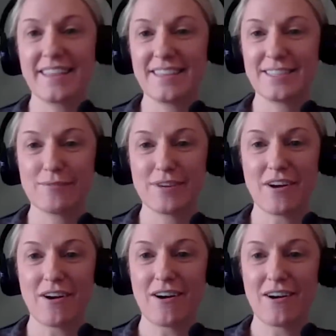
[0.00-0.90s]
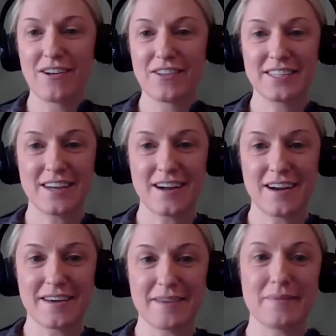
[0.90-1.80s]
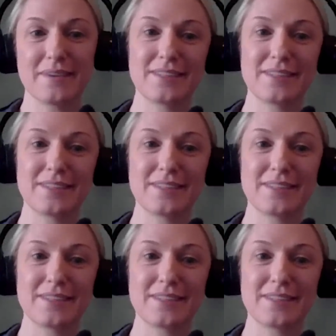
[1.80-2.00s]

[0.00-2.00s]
this one all the time.